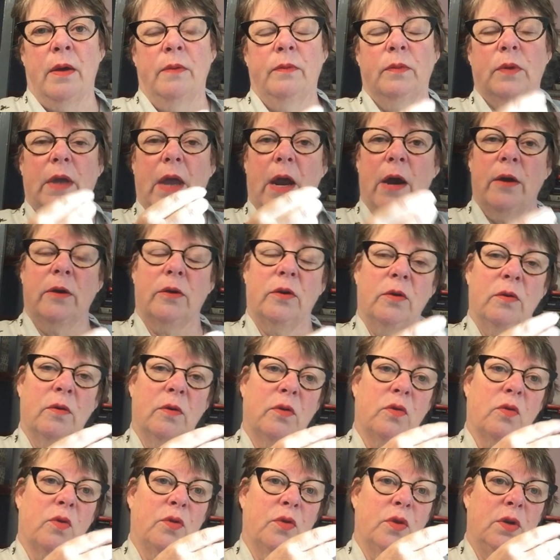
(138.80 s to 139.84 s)

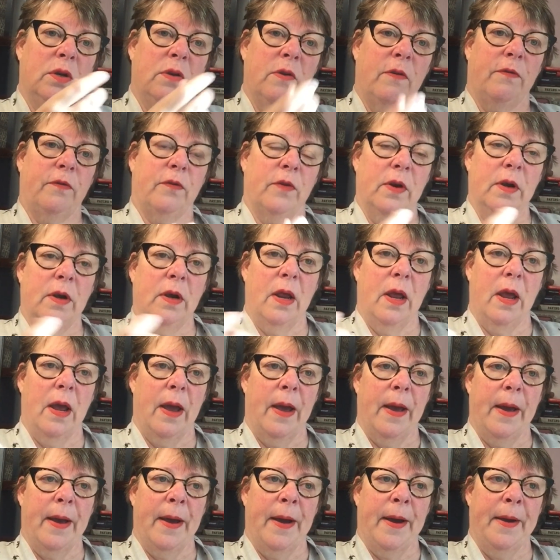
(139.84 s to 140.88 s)
characters or the different
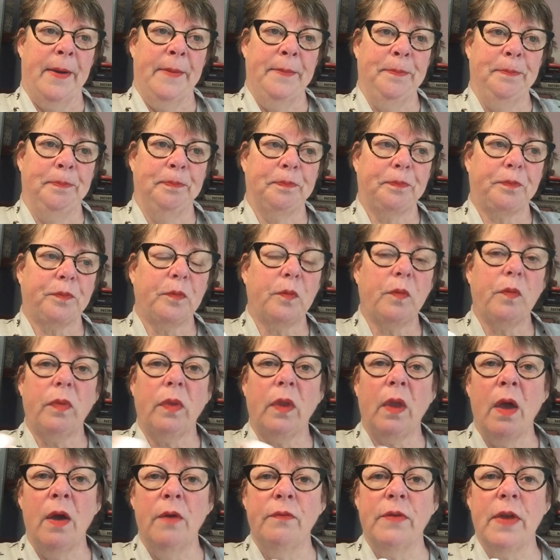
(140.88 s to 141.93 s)

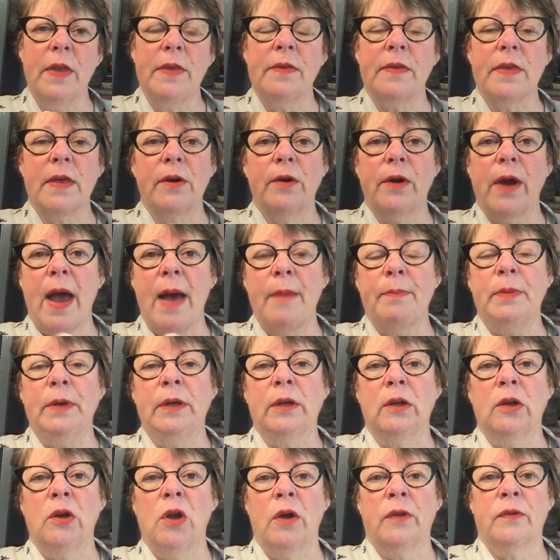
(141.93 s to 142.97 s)
events that are happening
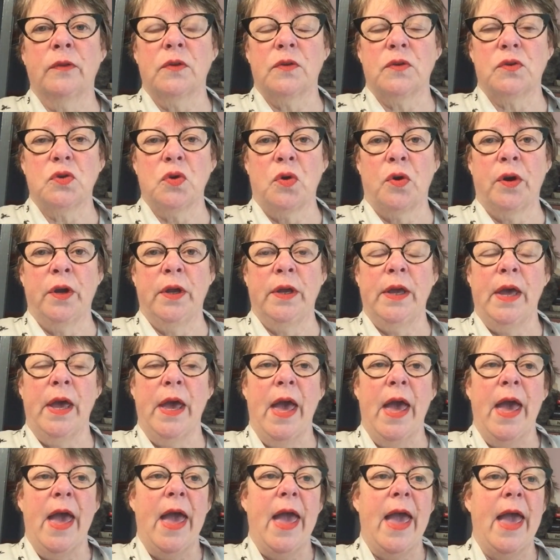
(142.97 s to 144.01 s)
along the story.
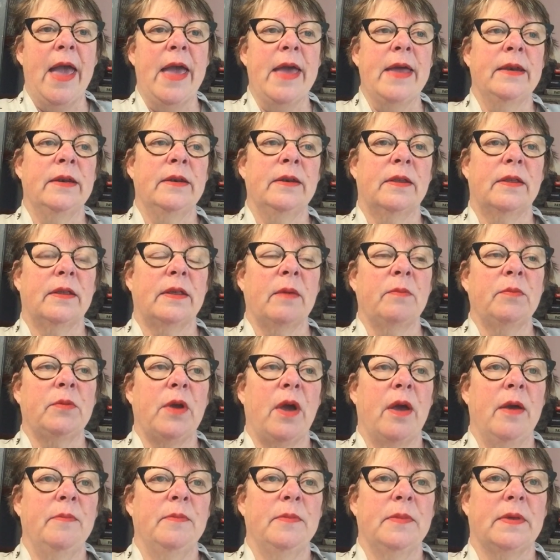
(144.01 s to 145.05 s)
And
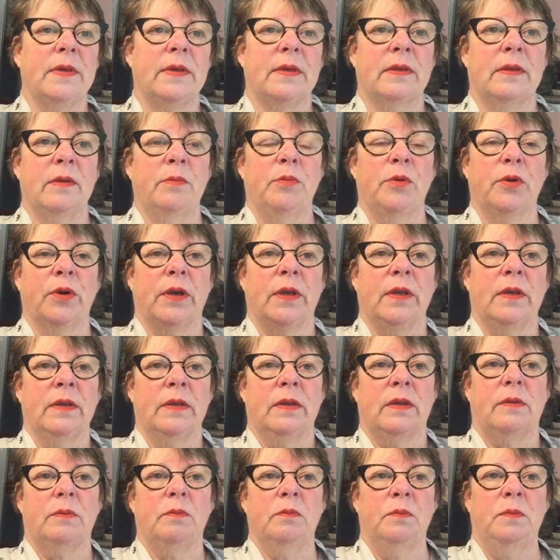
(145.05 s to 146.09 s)
sometimes the book
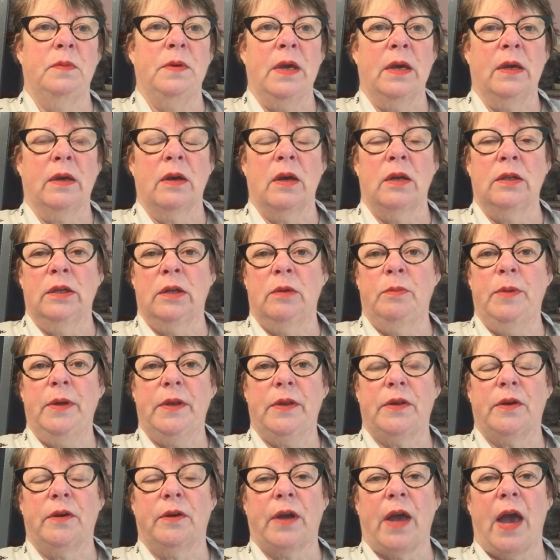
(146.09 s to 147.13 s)
is being a little
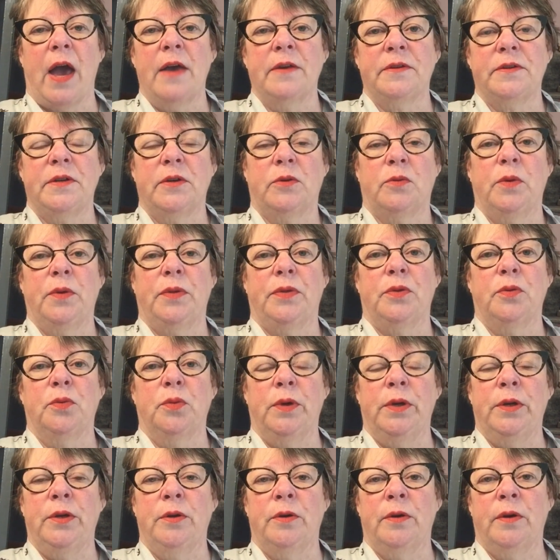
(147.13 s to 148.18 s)
bit sarcastic with the
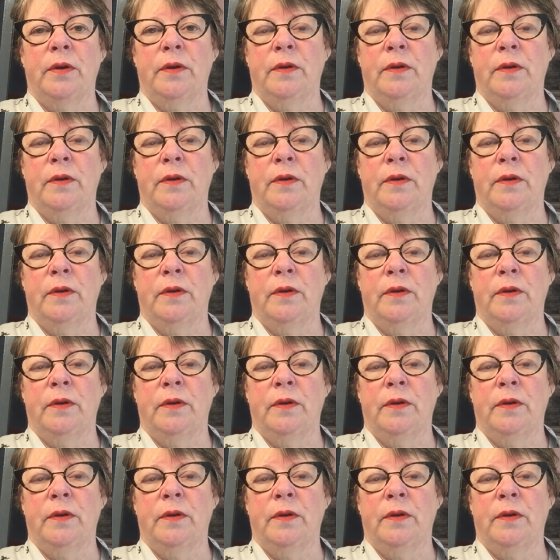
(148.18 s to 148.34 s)
reader,